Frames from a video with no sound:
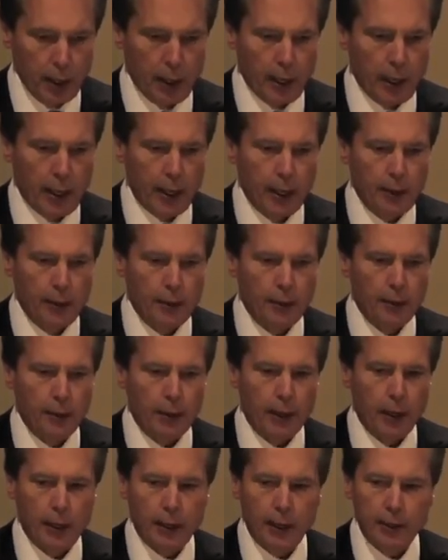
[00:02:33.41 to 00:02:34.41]
And
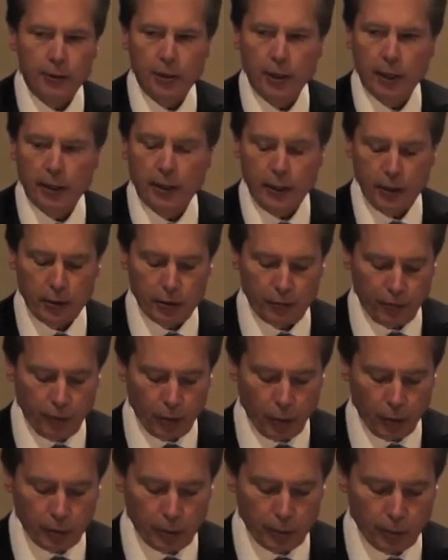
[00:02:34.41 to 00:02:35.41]
allegedly these
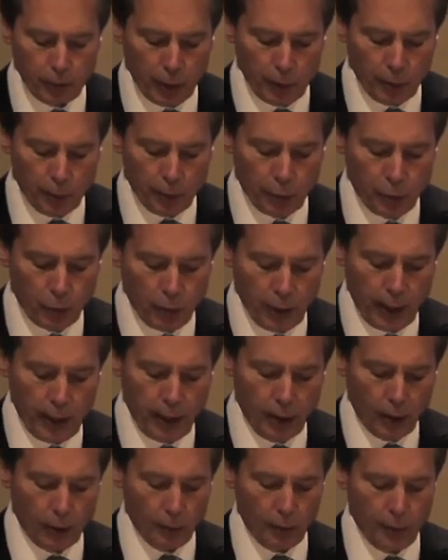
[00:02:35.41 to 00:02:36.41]
folks
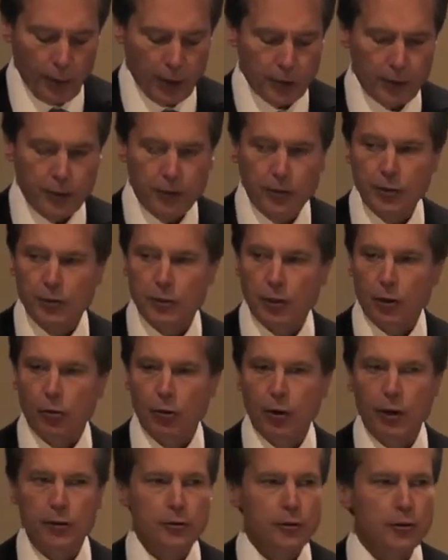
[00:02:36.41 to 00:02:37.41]
prey on businesses
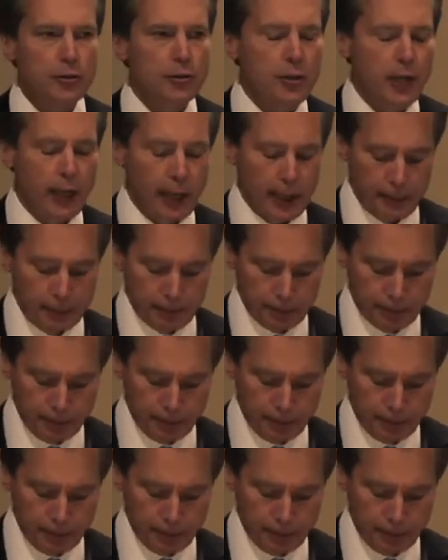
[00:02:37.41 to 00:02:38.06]
across the state.